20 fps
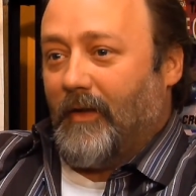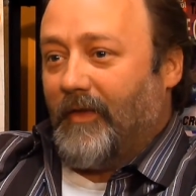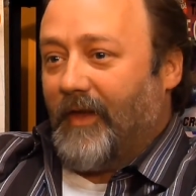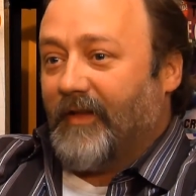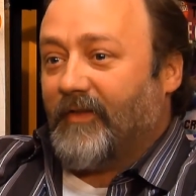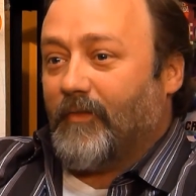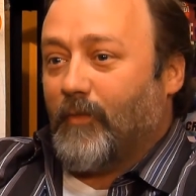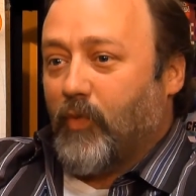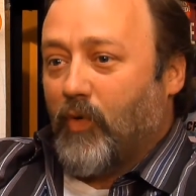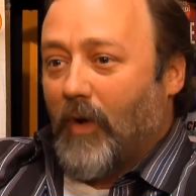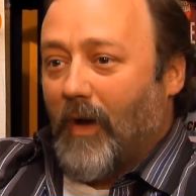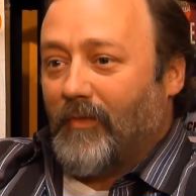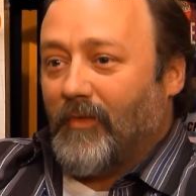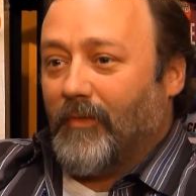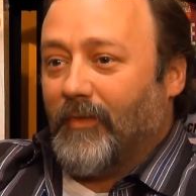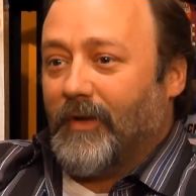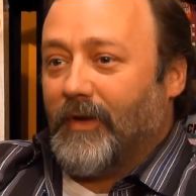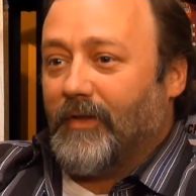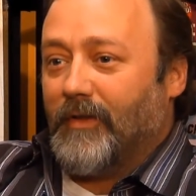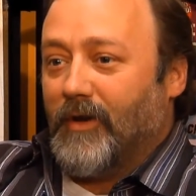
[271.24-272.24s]
That's
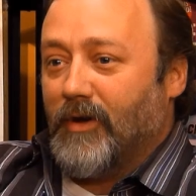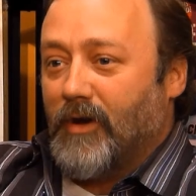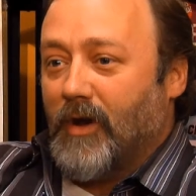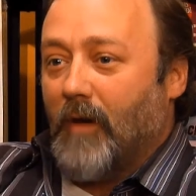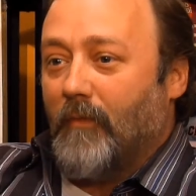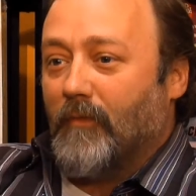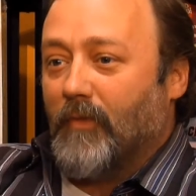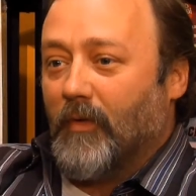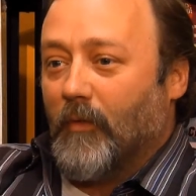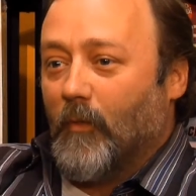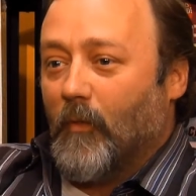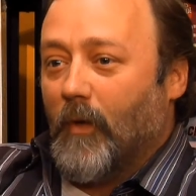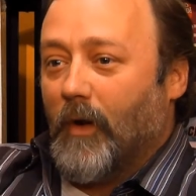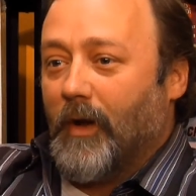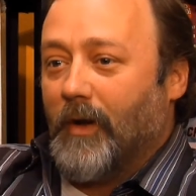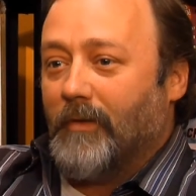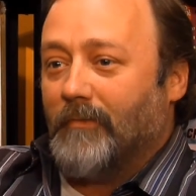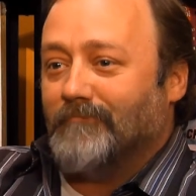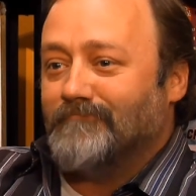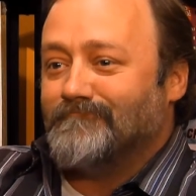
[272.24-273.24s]
probably the
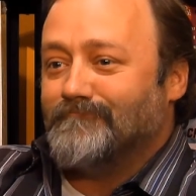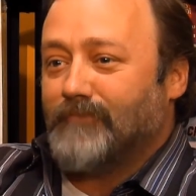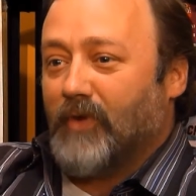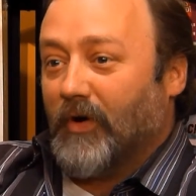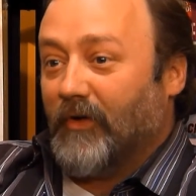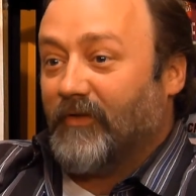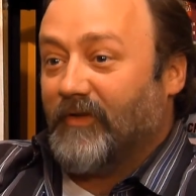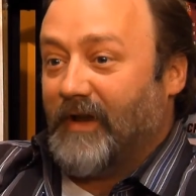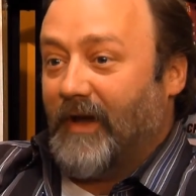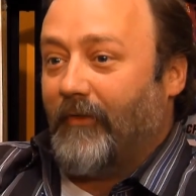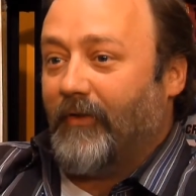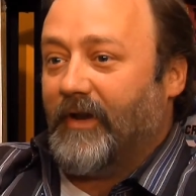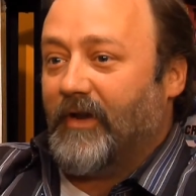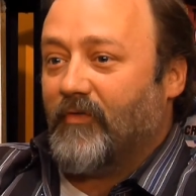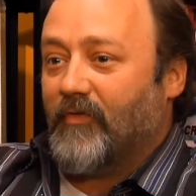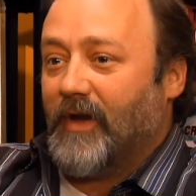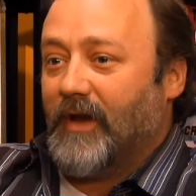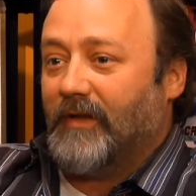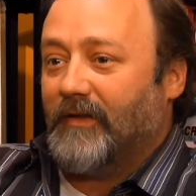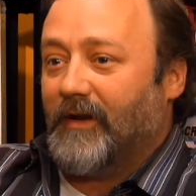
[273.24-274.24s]
#1 personality
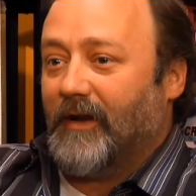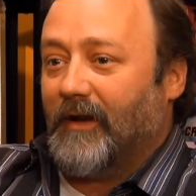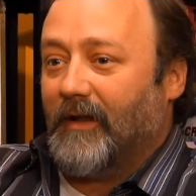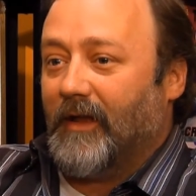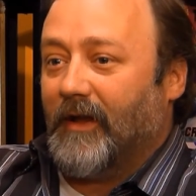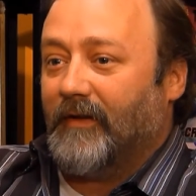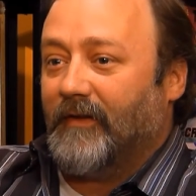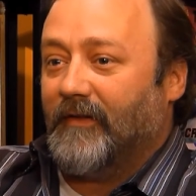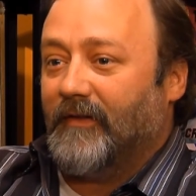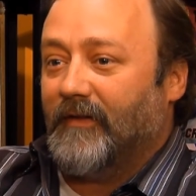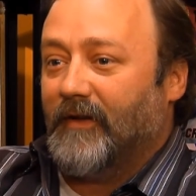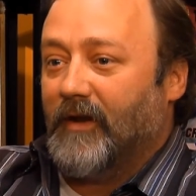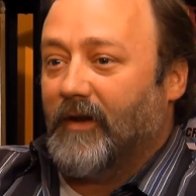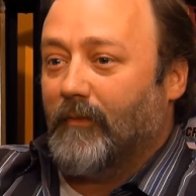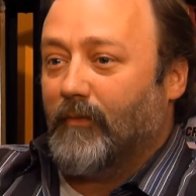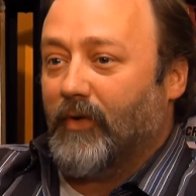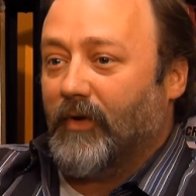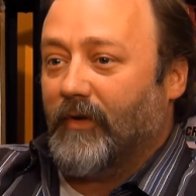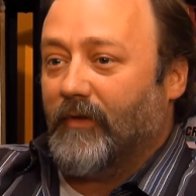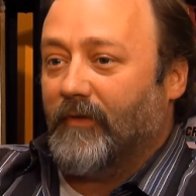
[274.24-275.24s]
trait that I like to see in a
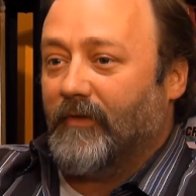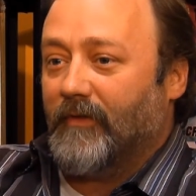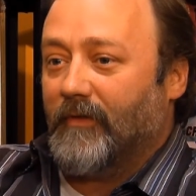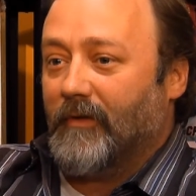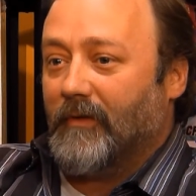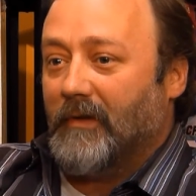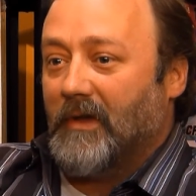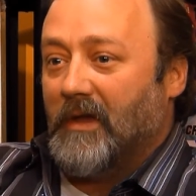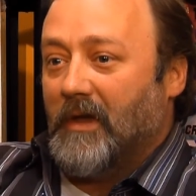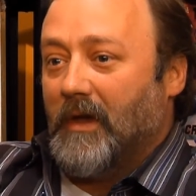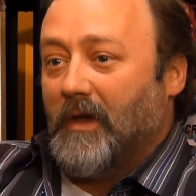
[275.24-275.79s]
producer.